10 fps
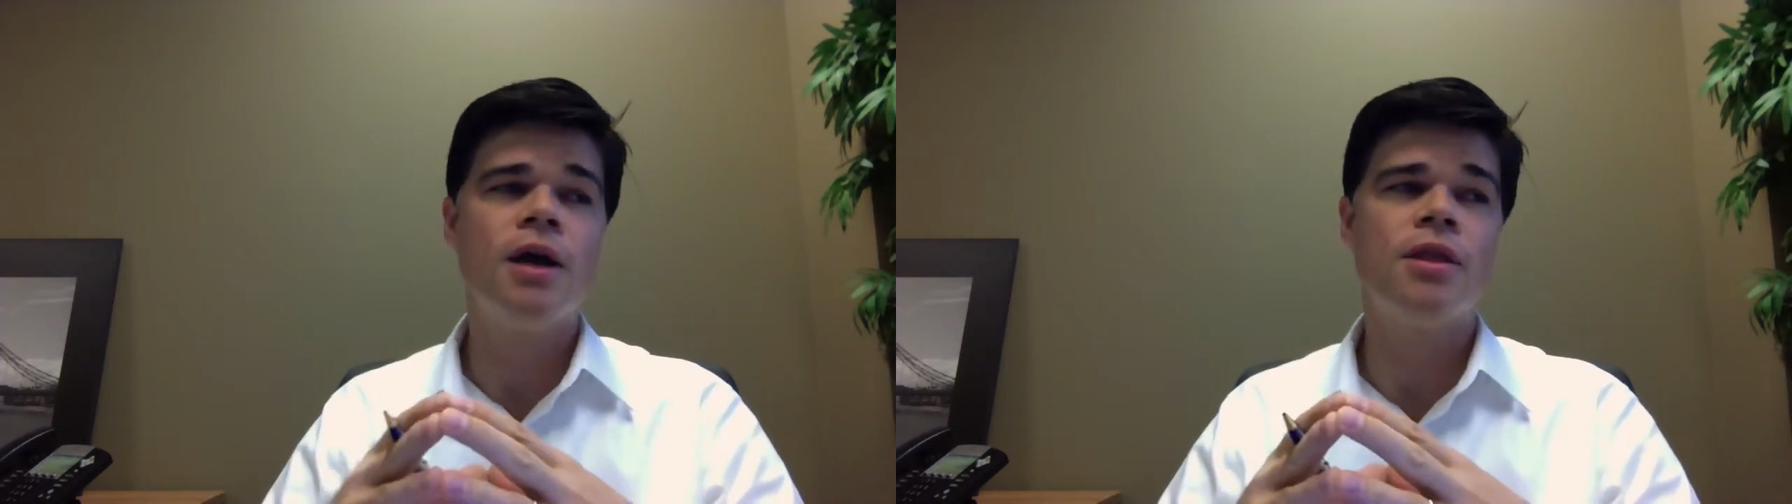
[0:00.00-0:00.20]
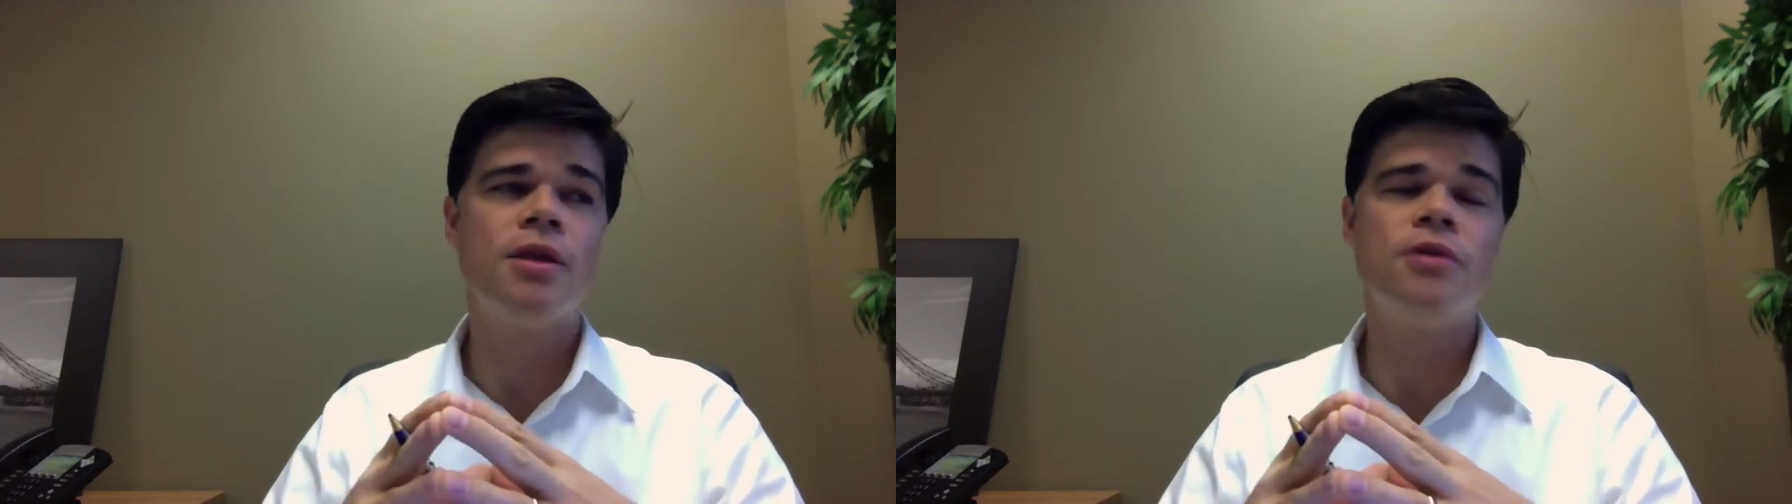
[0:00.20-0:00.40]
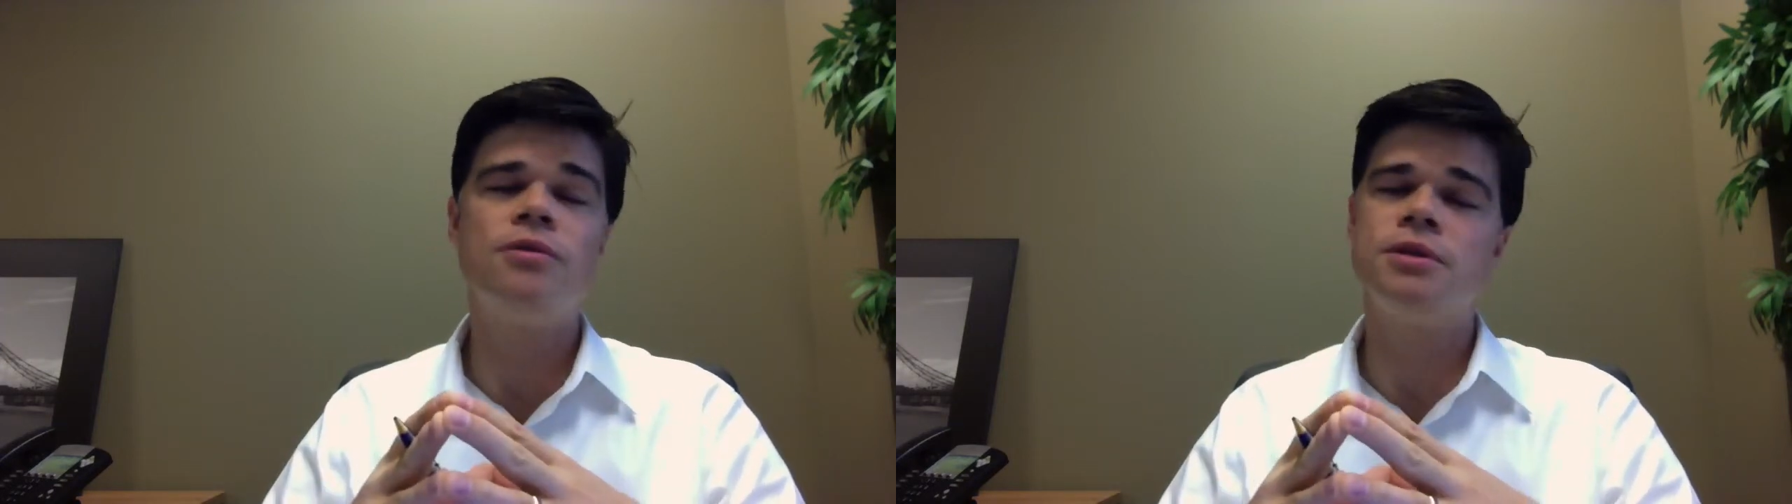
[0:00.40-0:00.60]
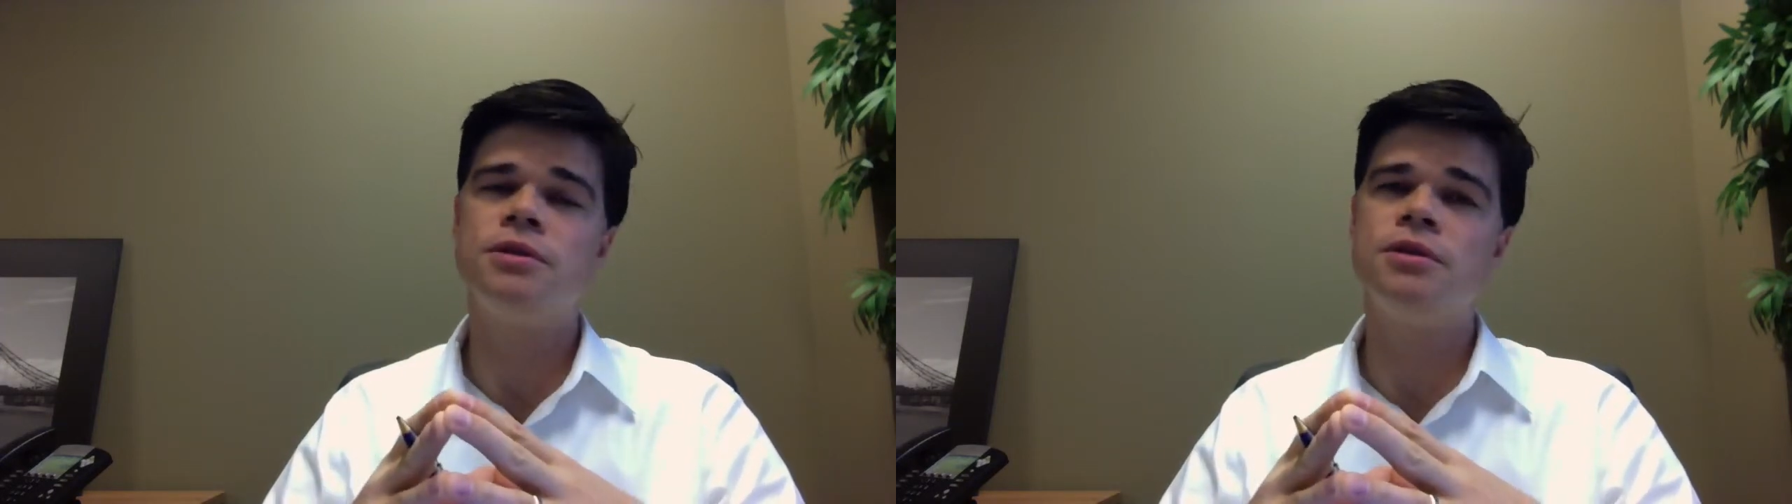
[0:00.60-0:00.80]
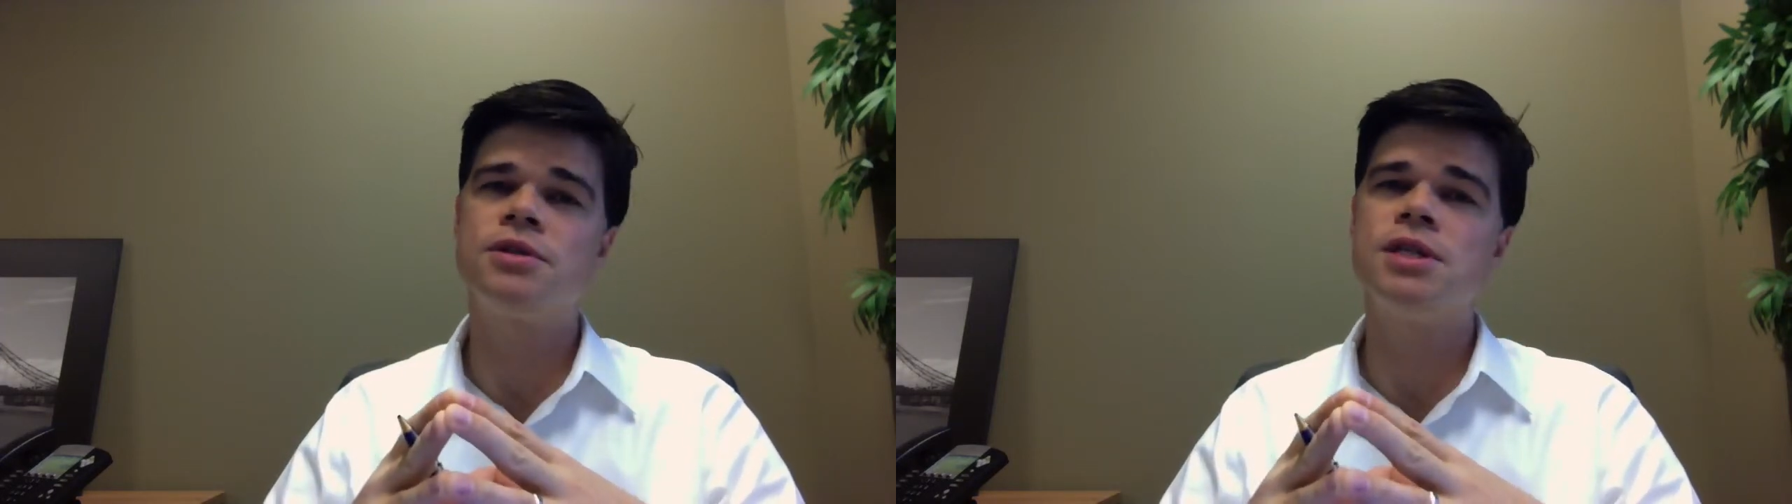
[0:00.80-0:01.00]

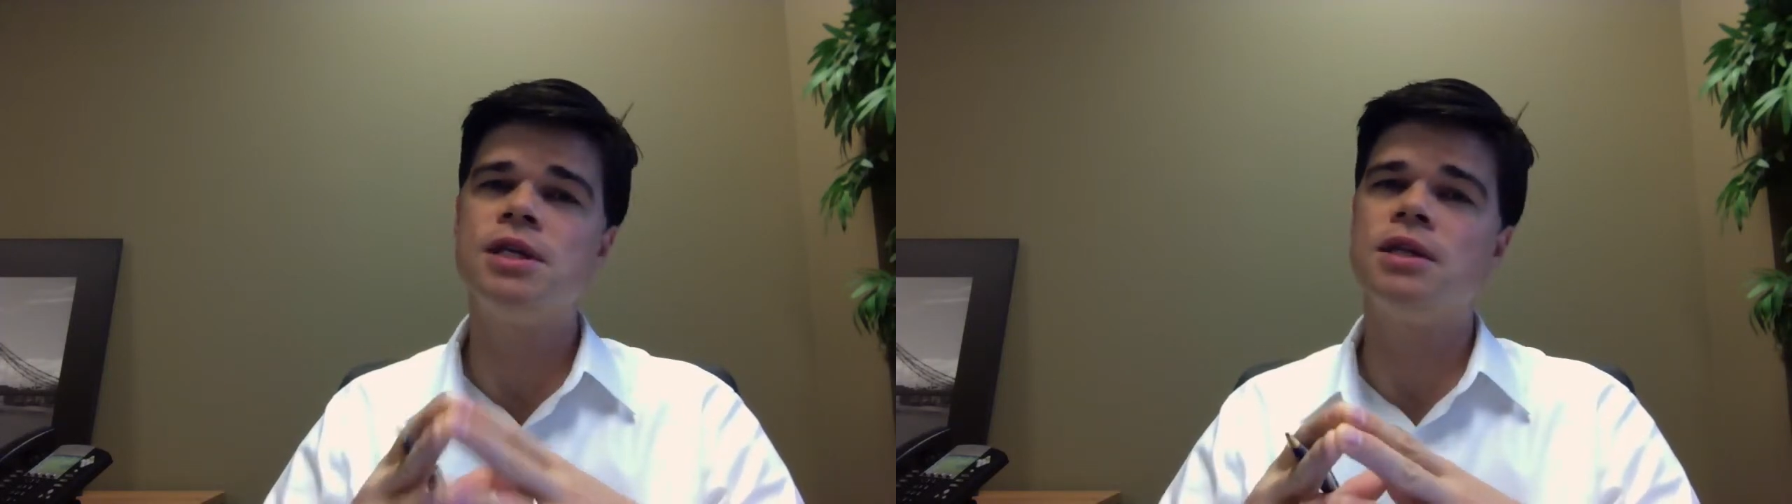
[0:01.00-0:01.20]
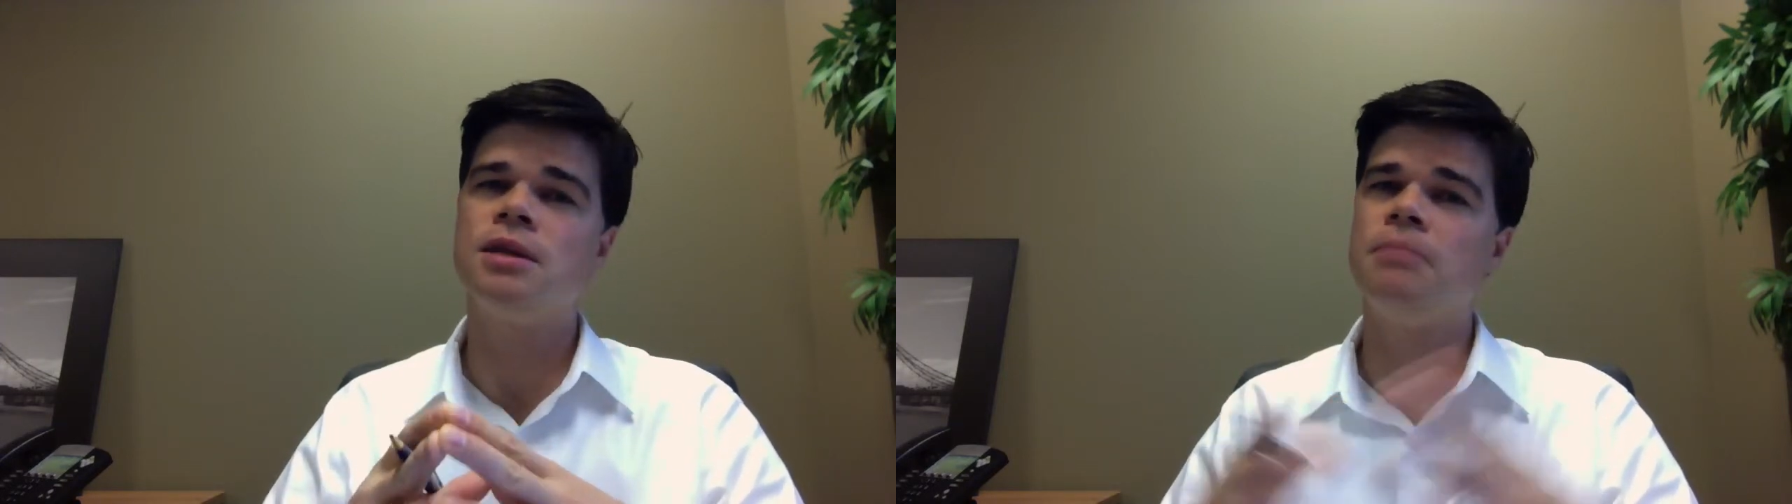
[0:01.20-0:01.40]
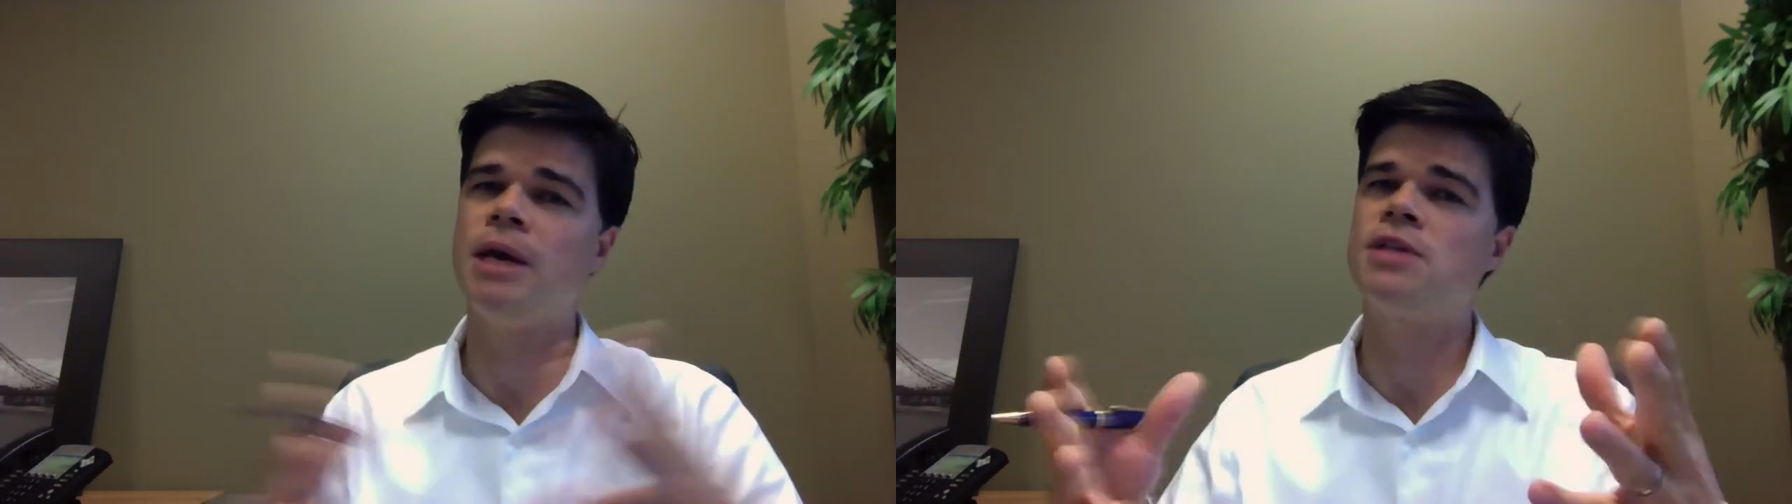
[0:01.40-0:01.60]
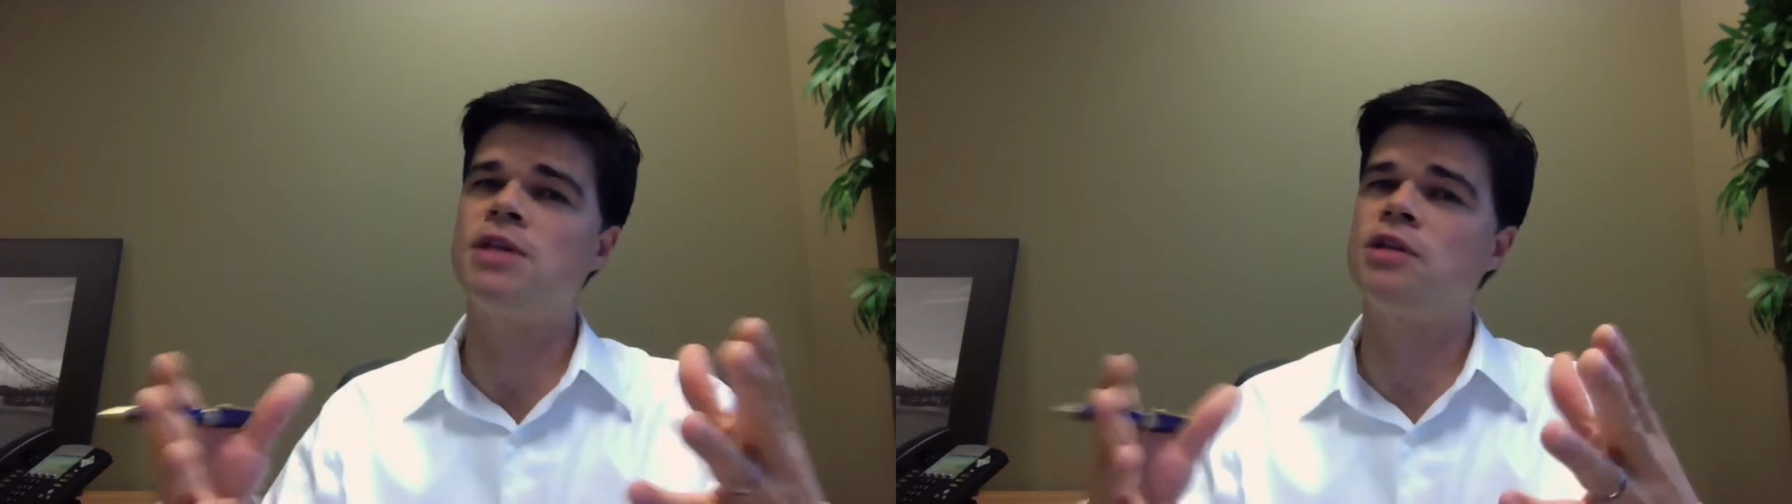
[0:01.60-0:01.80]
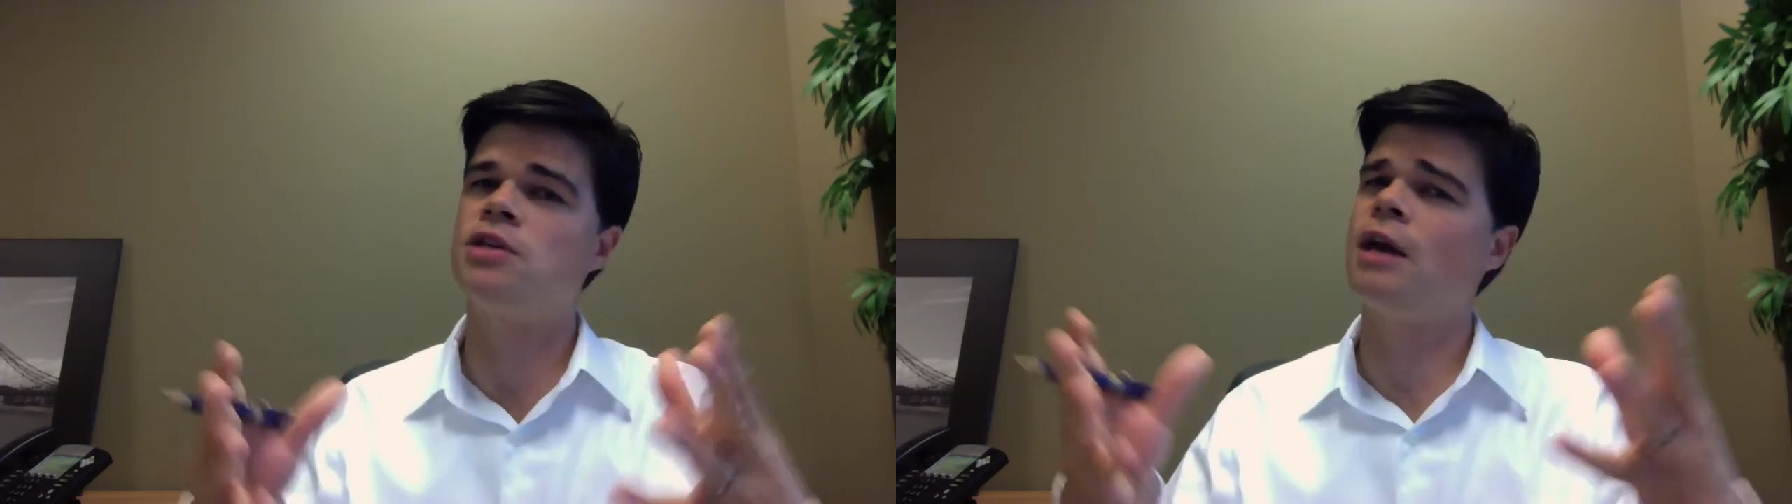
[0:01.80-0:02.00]
you'll see that the banks
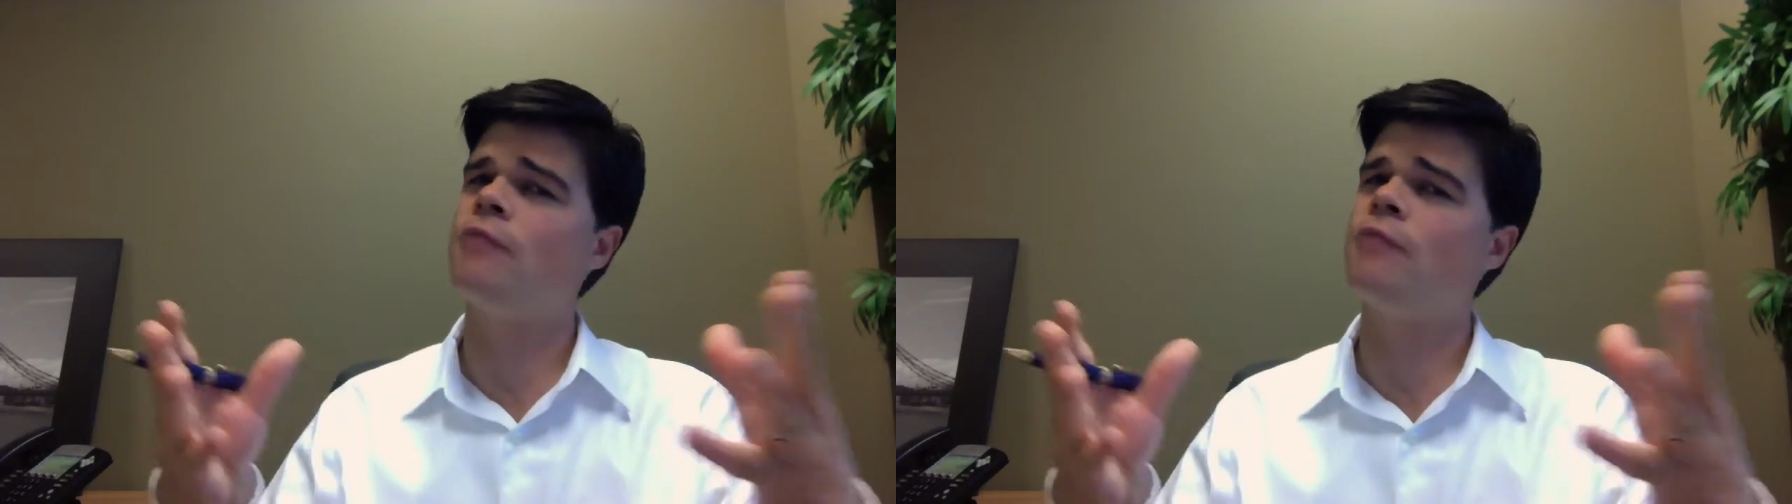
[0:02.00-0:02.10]
actually